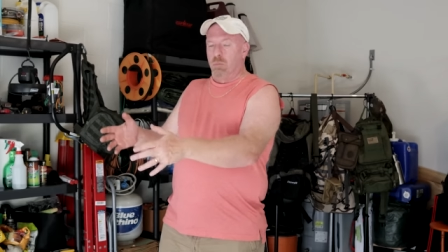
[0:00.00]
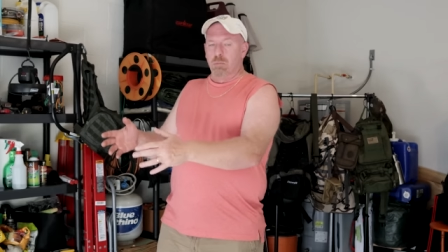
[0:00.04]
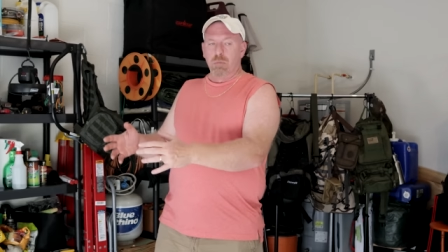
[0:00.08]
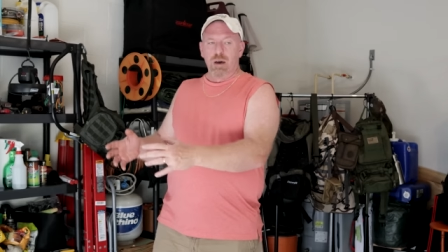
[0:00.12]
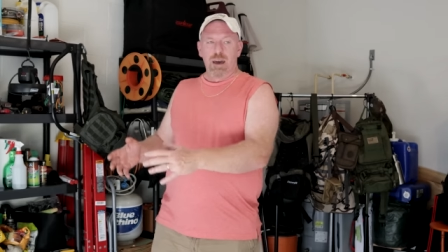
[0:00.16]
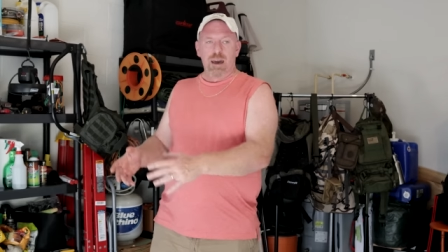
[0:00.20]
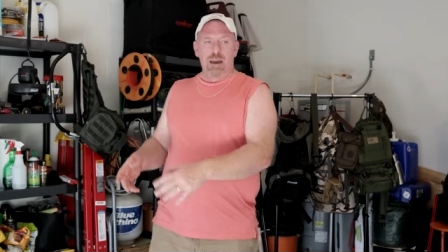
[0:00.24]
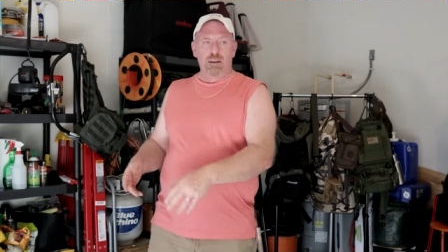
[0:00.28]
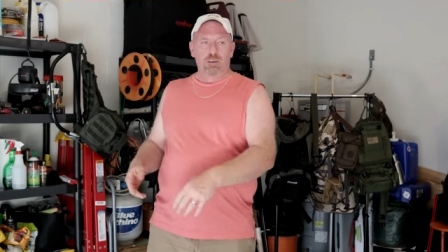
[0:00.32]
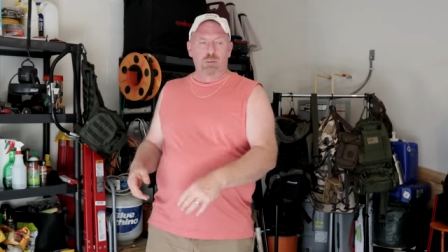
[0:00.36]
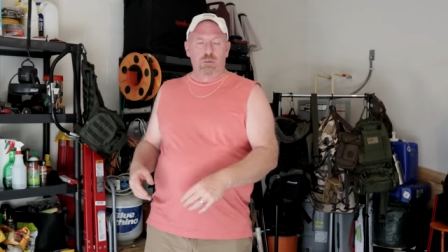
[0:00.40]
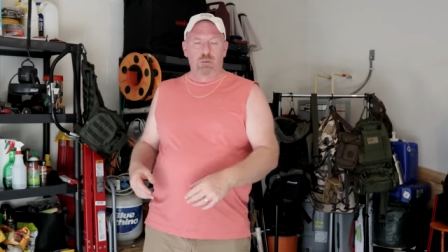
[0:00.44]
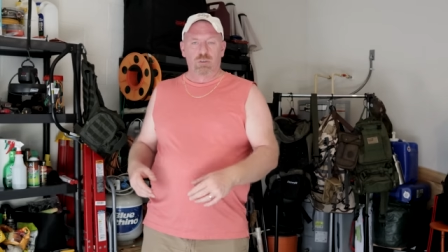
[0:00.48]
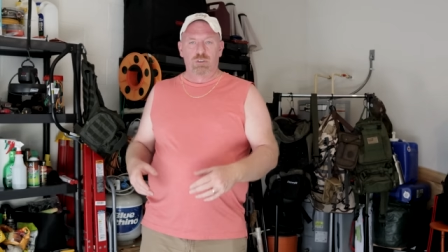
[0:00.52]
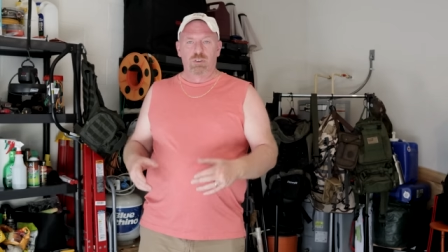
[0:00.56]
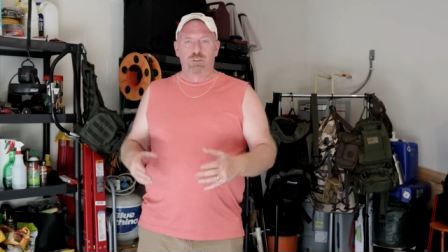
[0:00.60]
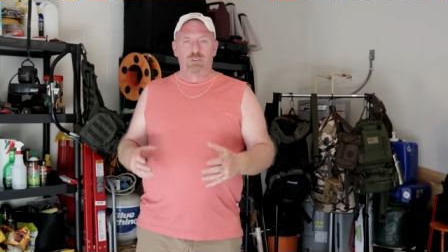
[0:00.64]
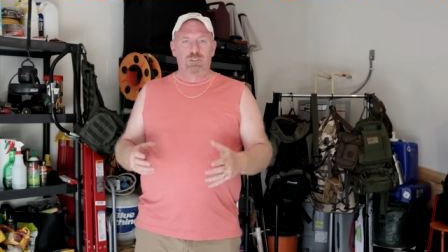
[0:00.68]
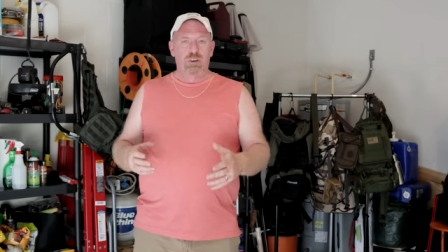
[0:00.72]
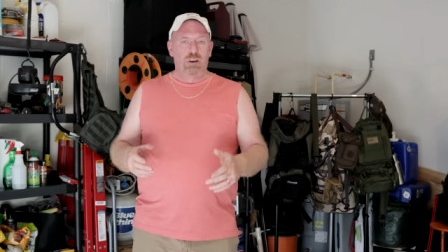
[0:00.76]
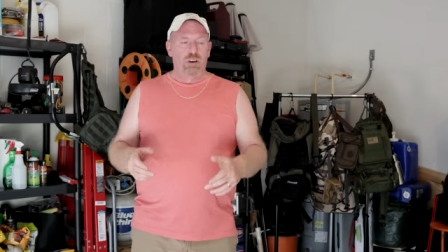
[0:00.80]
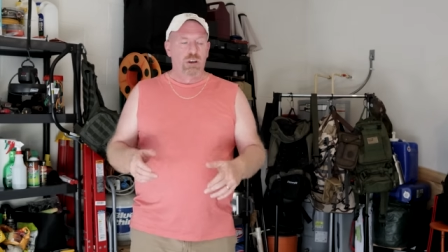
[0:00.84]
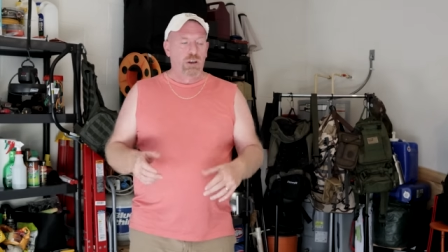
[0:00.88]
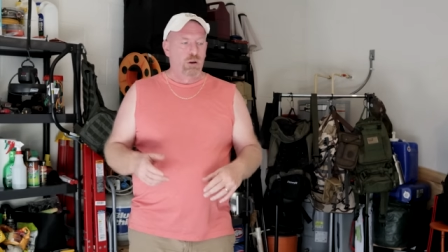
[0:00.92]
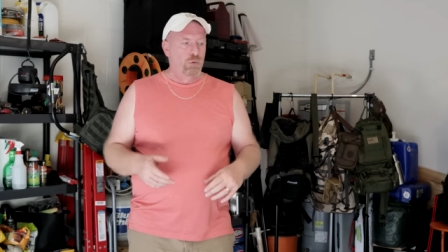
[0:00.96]
manuals to
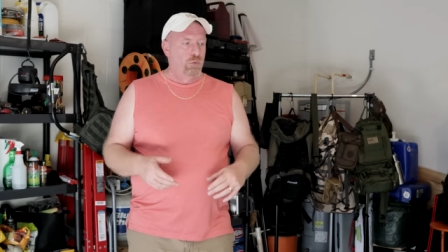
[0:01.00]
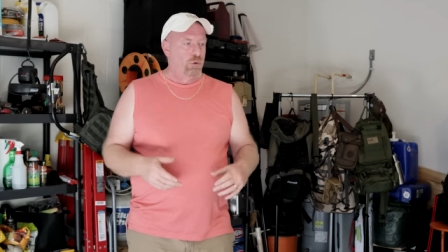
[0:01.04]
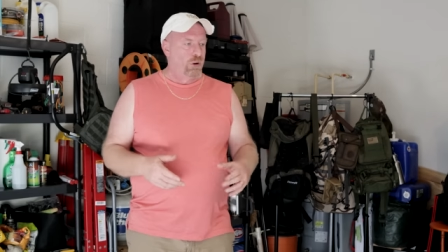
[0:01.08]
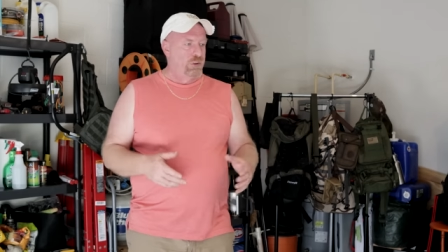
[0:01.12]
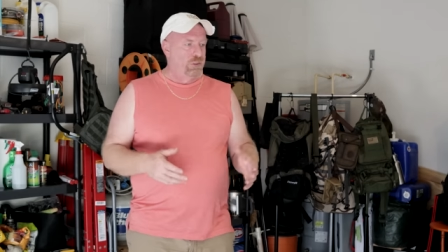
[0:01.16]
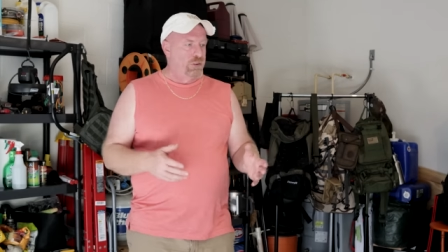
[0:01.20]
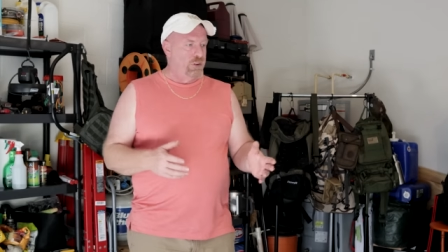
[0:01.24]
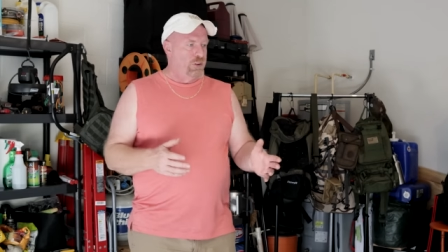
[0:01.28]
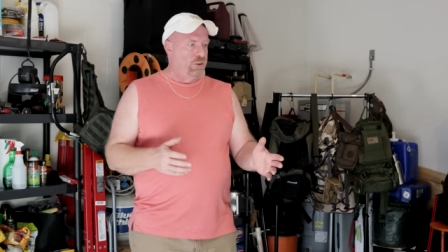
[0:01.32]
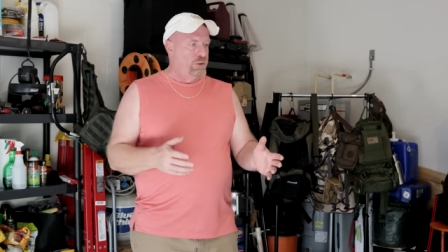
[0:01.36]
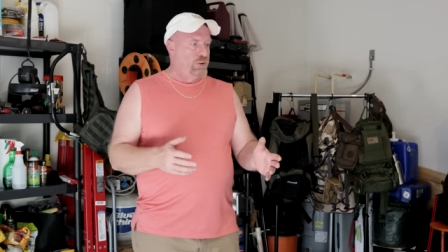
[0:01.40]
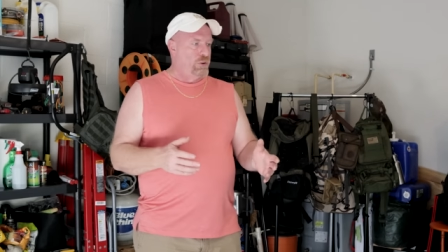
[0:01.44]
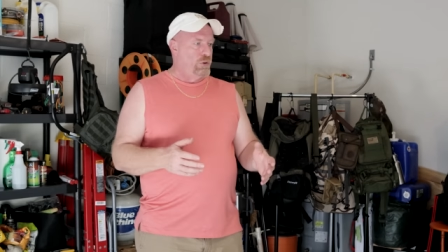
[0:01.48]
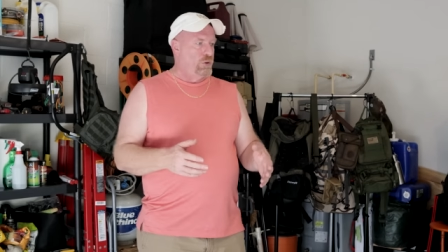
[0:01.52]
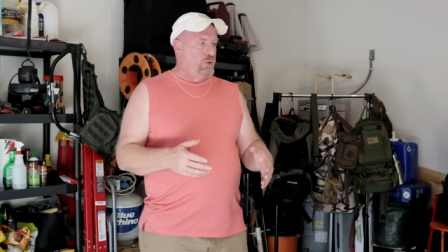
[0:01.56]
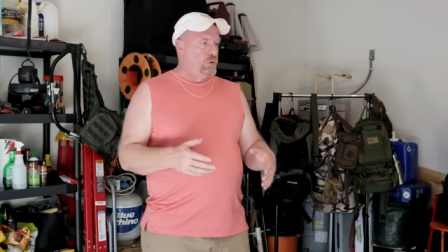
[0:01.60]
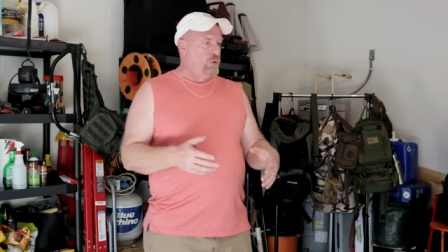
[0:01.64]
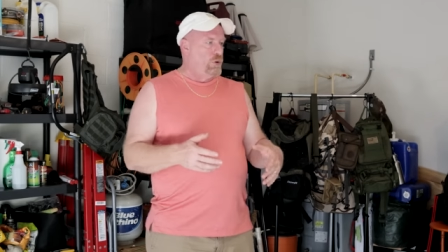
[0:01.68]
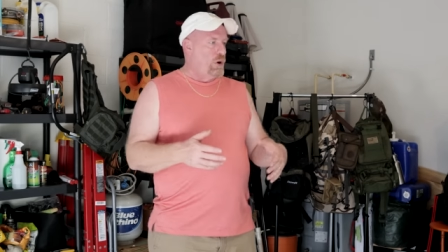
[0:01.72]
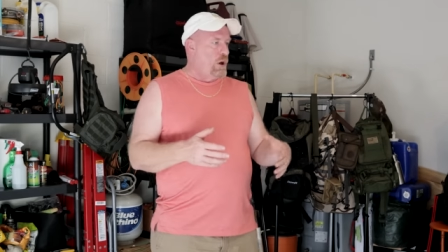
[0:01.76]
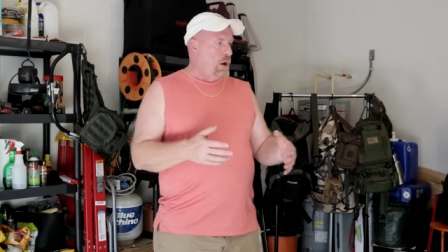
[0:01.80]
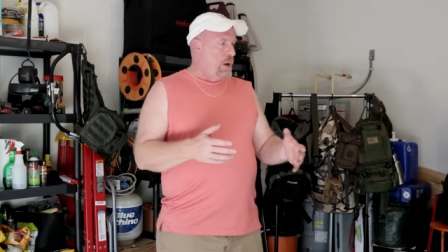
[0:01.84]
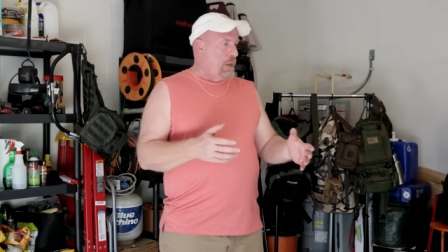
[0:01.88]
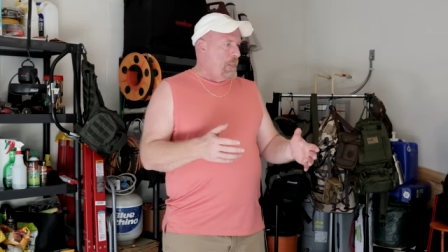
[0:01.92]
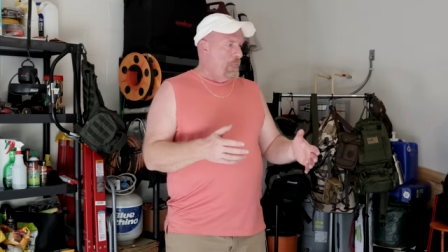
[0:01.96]
tell you what to
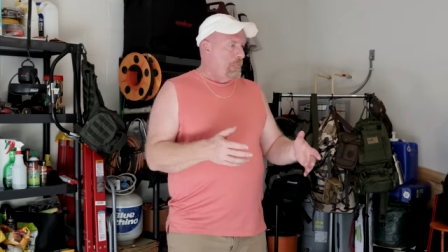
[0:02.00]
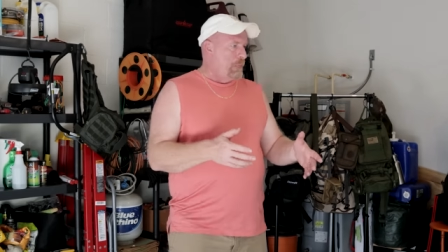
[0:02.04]
do.